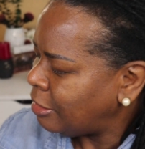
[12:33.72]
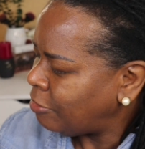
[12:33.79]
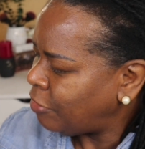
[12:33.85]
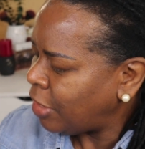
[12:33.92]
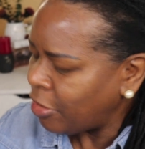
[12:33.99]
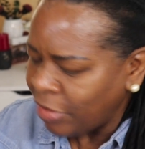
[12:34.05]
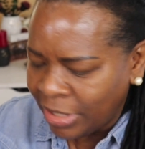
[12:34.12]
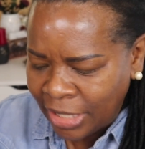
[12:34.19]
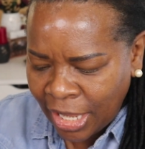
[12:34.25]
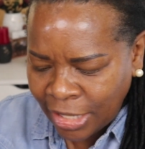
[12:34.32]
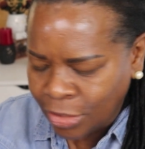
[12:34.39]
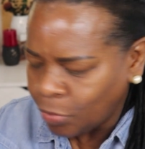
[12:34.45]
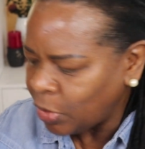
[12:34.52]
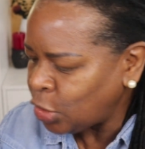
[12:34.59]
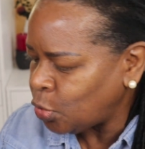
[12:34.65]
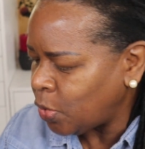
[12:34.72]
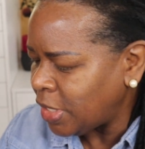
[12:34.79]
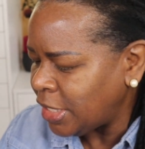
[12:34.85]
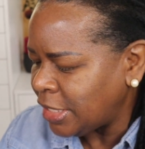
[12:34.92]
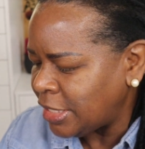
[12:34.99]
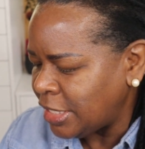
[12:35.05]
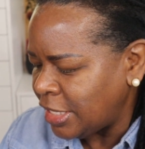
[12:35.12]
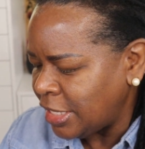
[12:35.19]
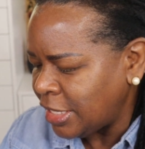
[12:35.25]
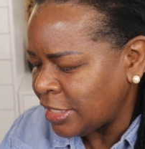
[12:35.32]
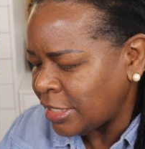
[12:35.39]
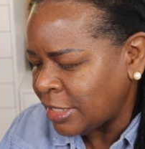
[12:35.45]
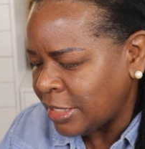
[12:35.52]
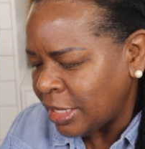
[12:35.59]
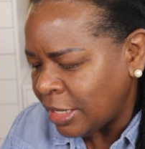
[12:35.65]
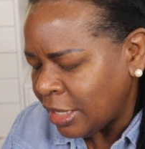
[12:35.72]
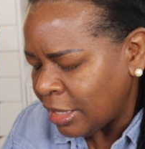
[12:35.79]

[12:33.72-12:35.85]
Very nice. Which one is this?